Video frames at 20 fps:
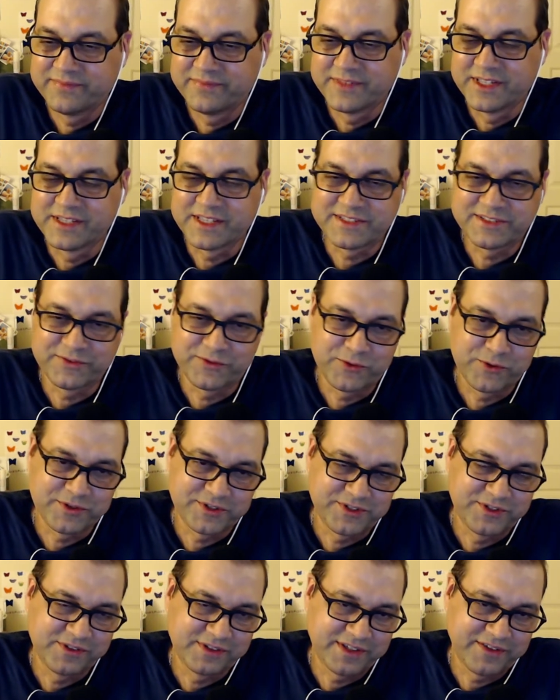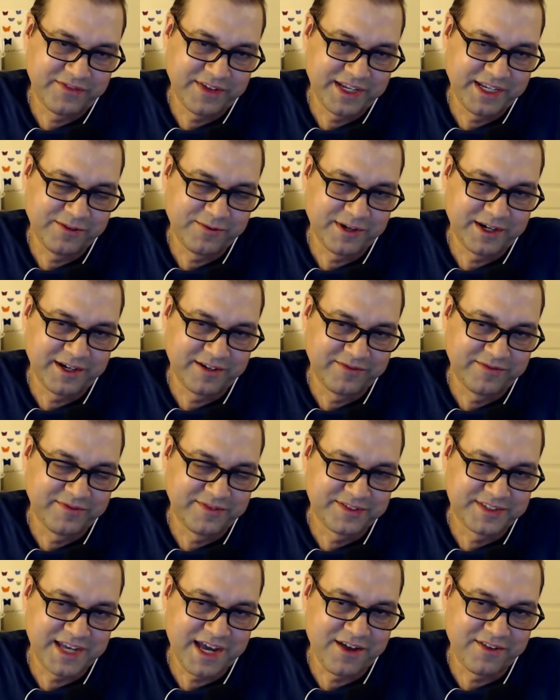Unless, of course, you live anywhere
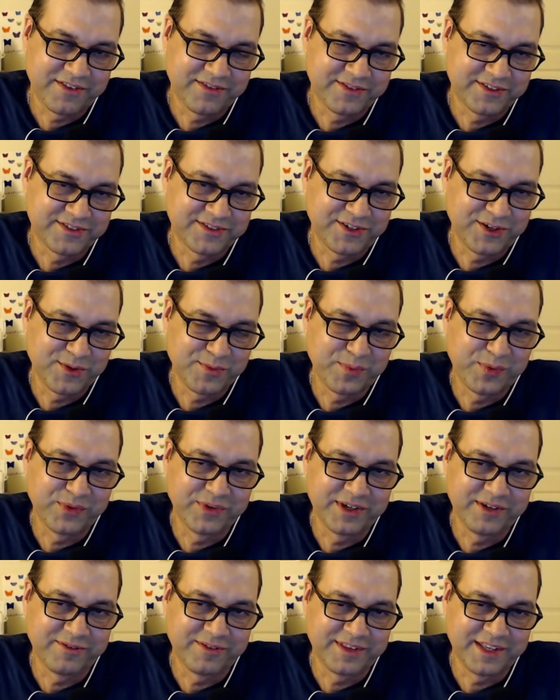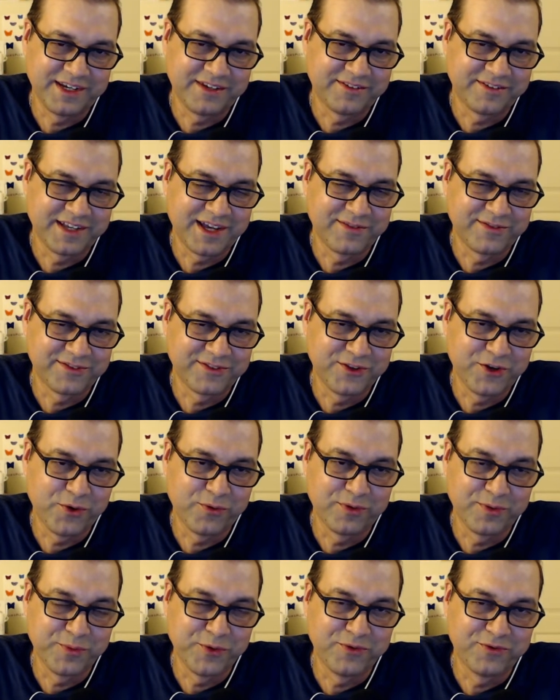south of a certain point where they don't have snow
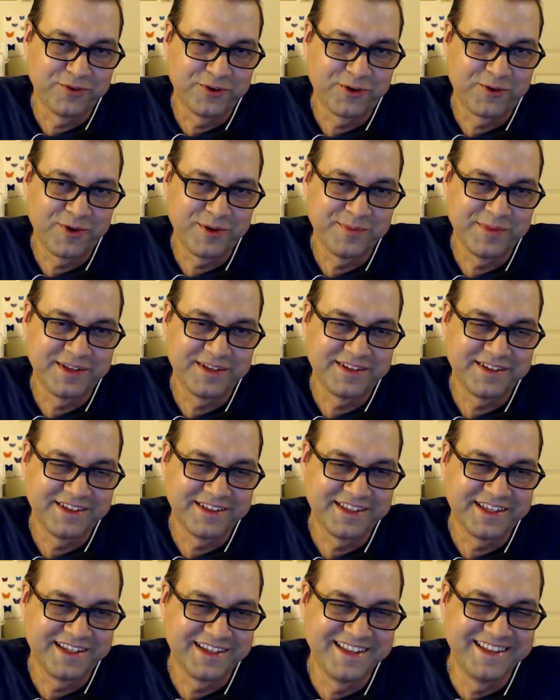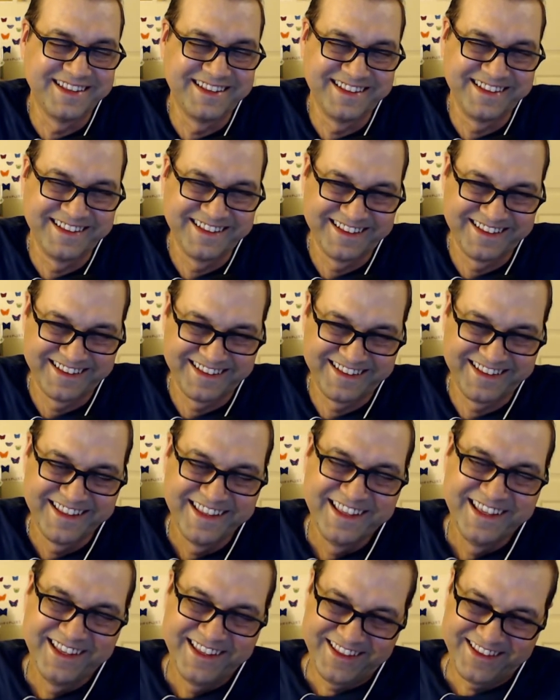removal equipment, and then
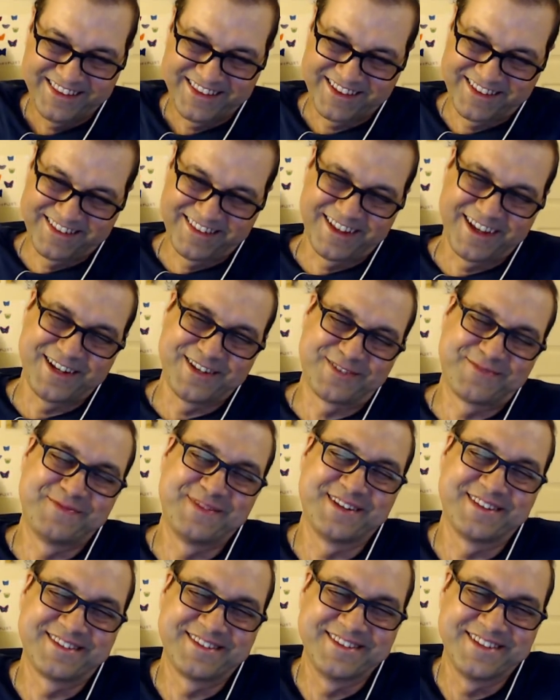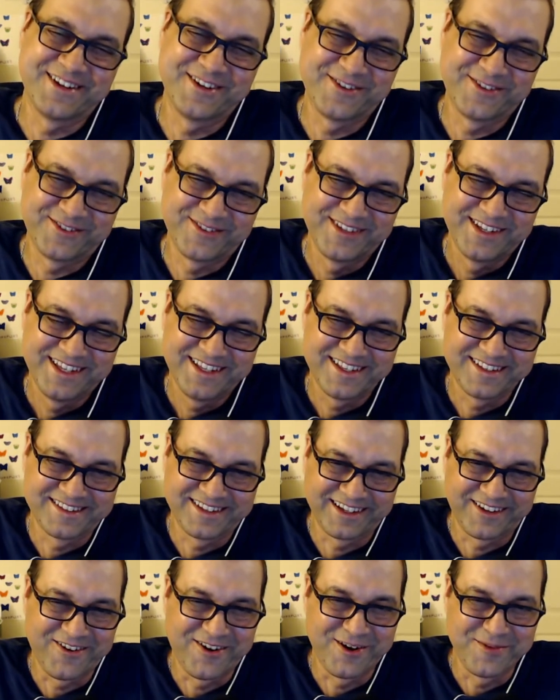the slightest bit of snow is
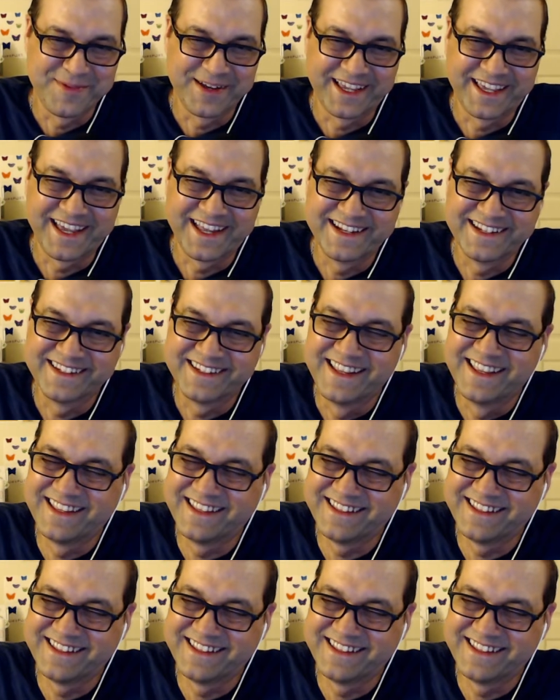like Armageddon.